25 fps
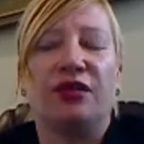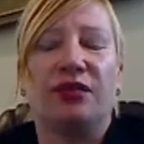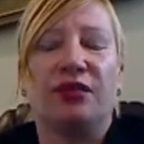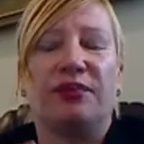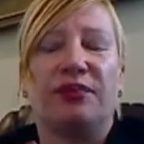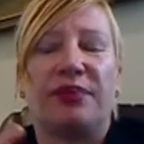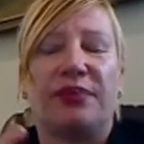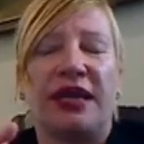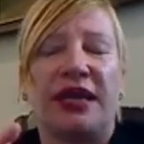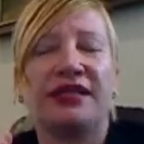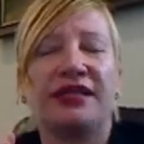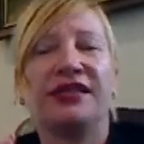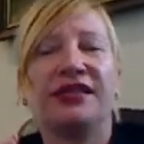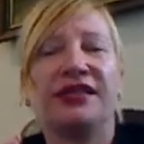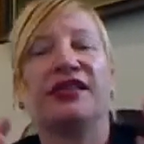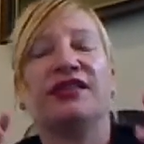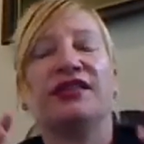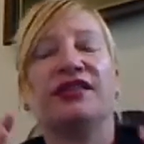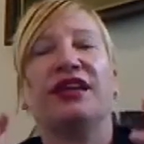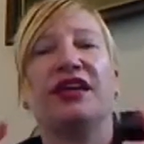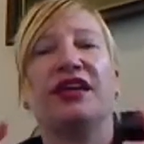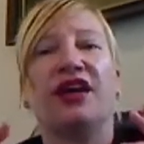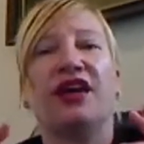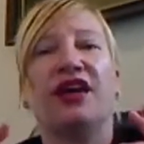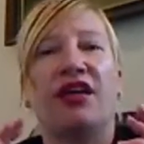
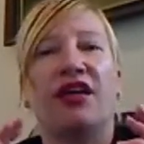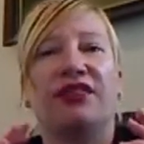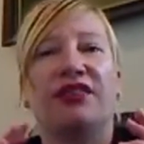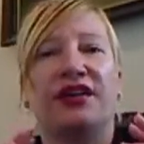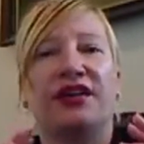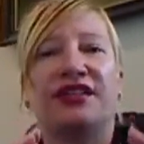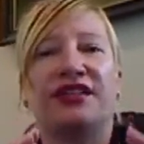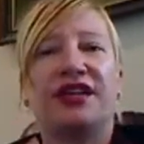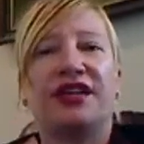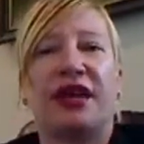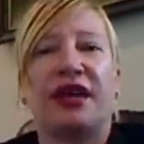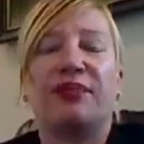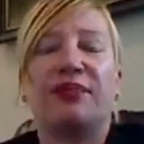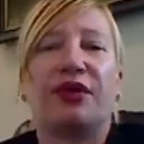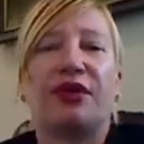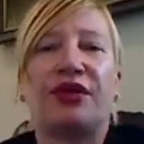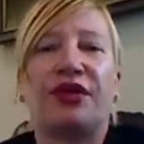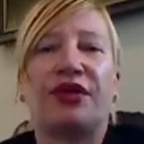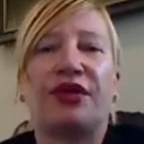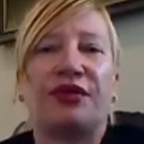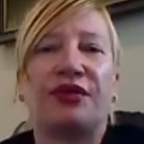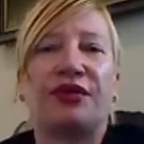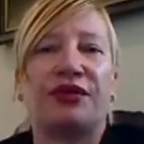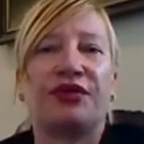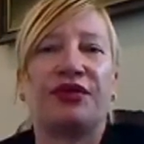basically on the temporary
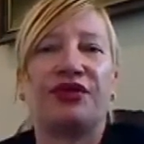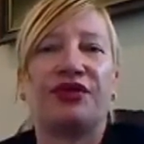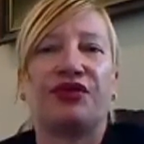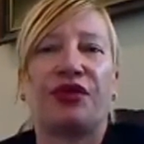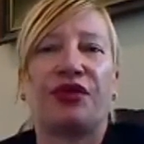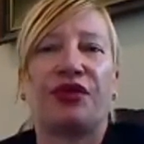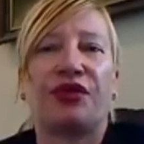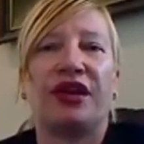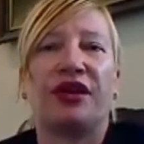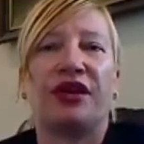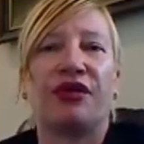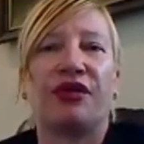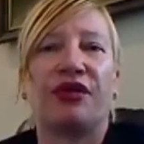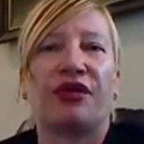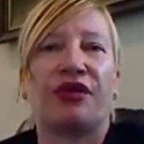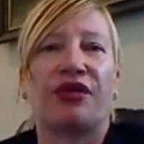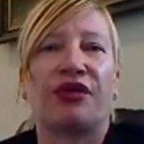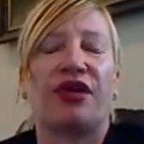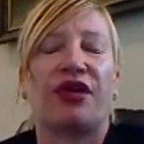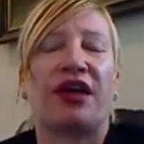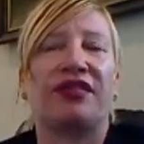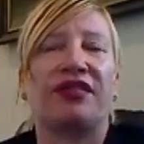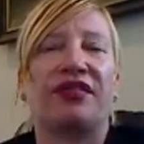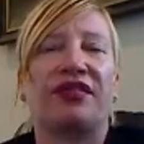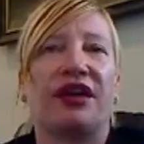restraining order,
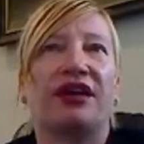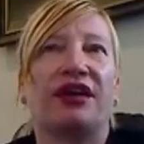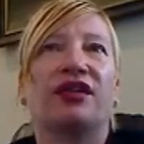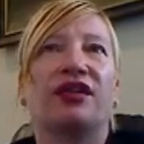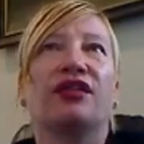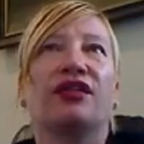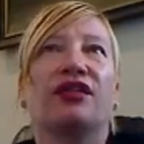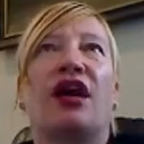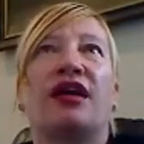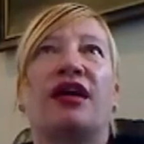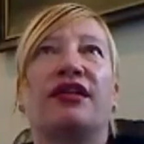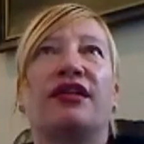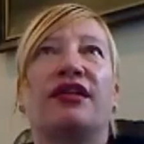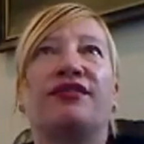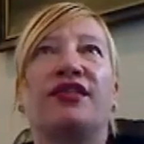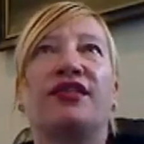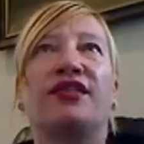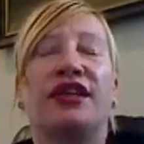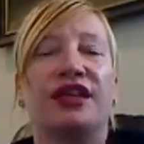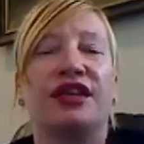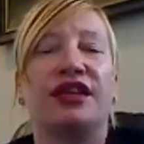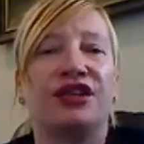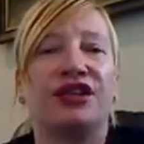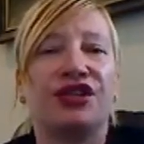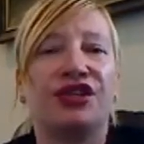I think a lot of the
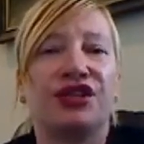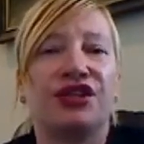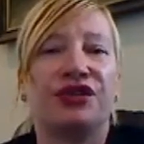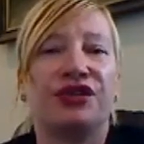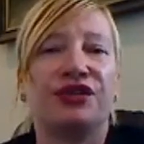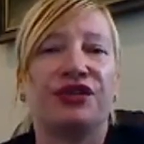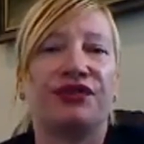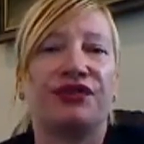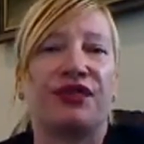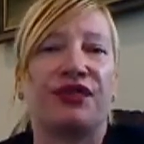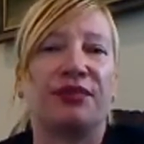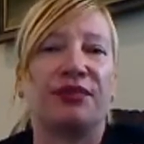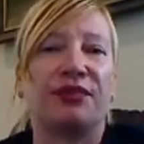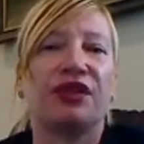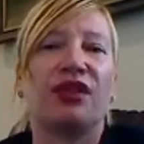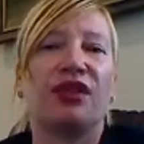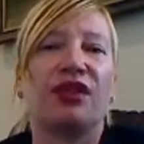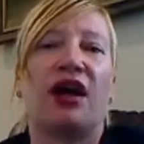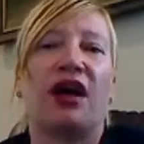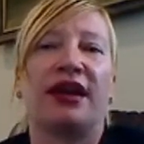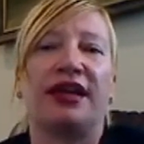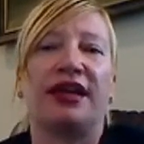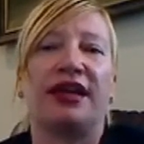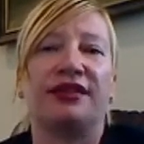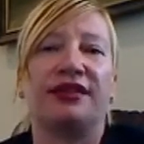issues from
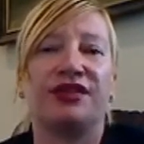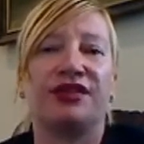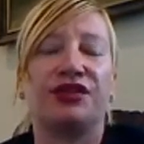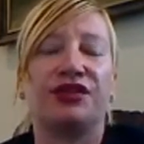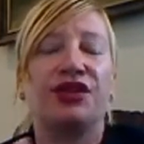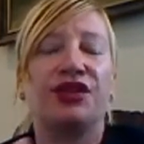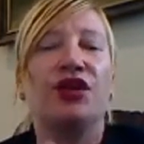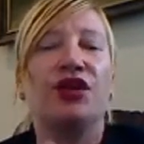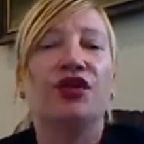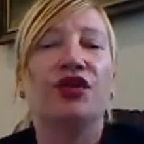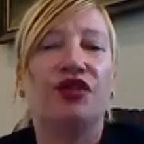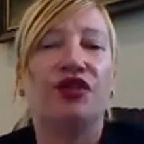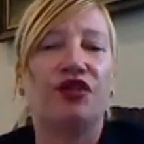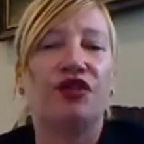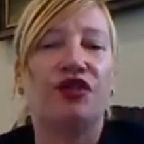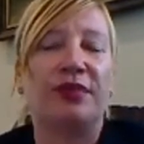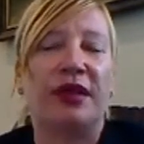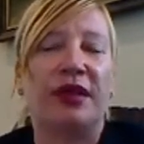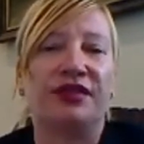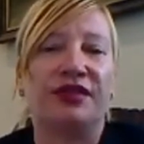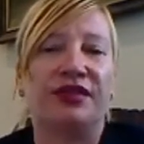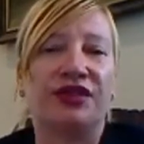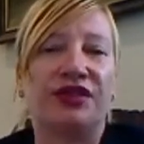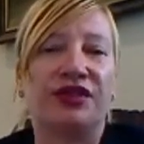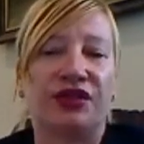clients who've
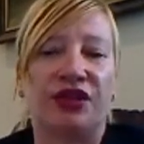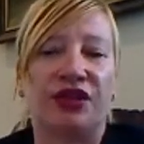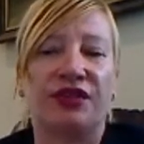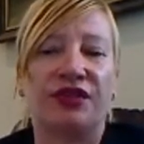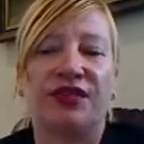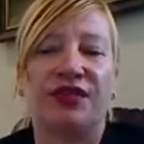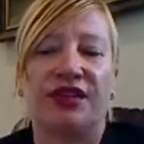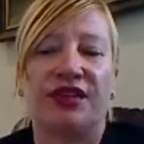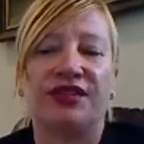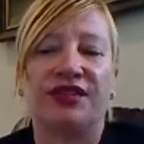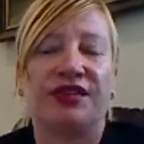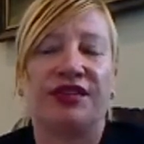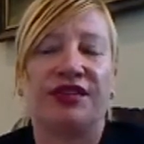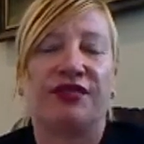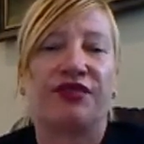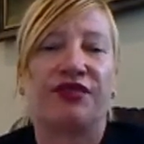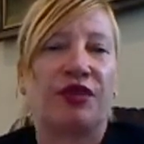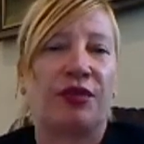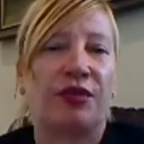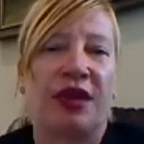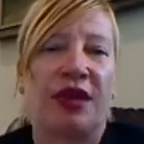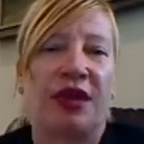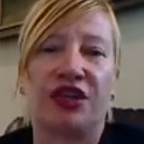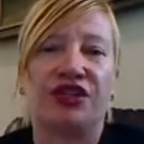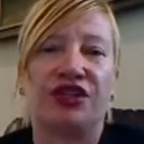been served this
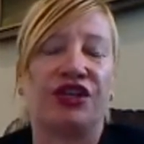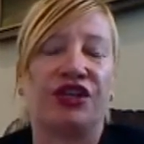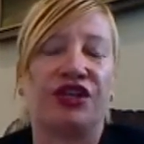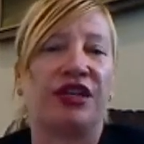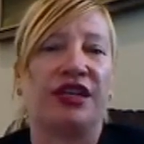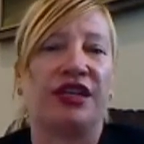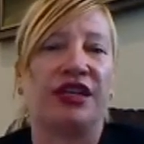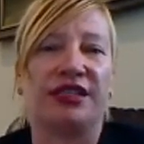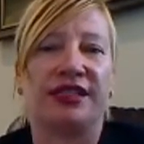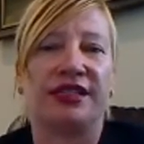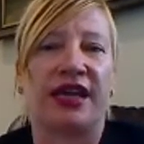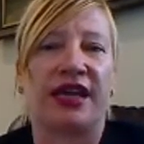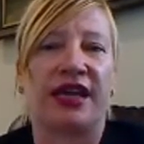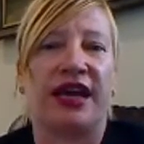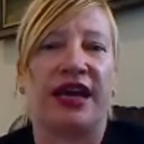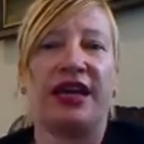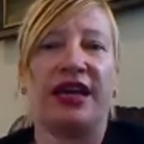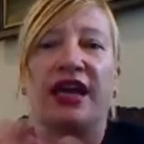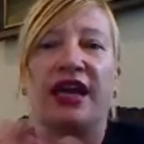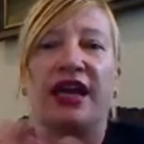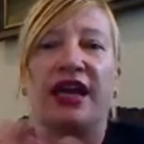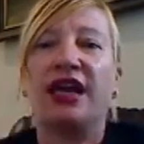information is that